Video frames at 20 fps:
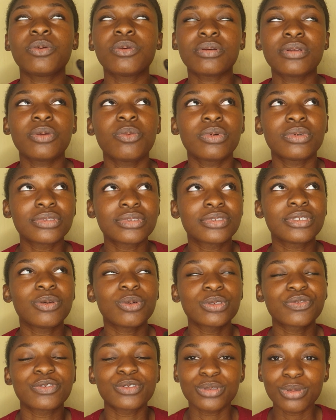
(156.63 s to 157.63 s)
for
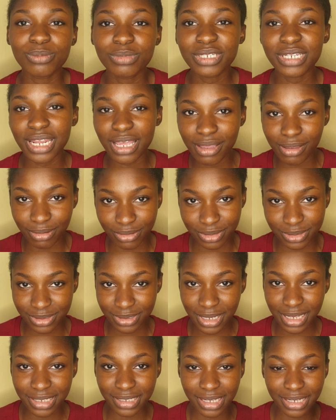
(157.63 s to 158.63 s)
something else,
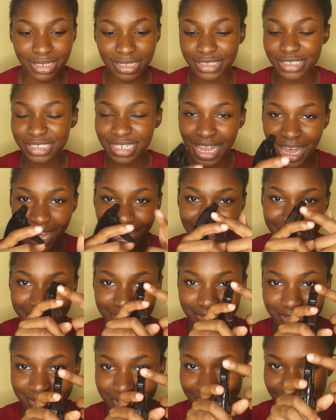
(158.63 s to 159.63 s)
and then Isha had
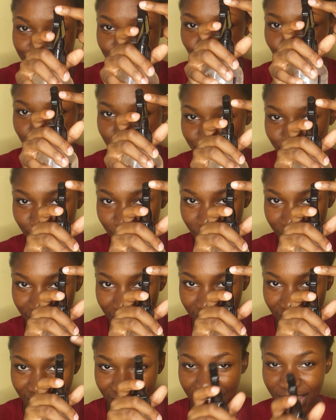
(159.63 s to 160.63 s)
this nozzle
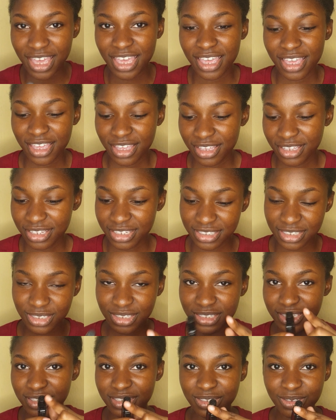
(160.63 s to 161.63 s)
thingy.
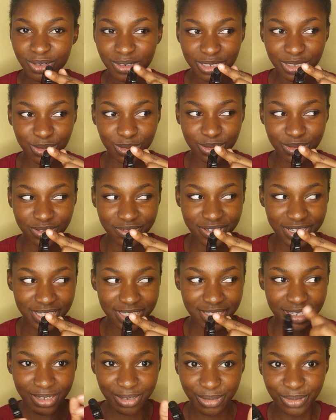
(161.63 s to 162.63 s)
It's called a nozzle, right?
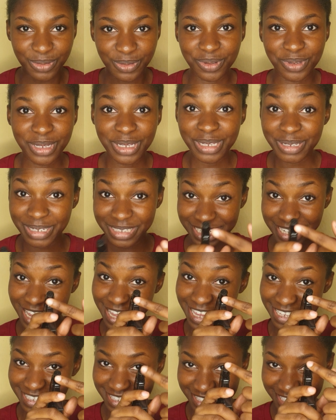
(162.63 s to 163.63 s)
I don't know. Isha
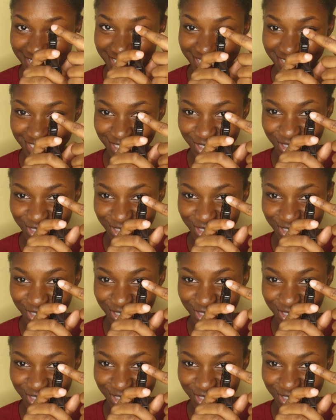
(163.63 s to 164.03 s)
had this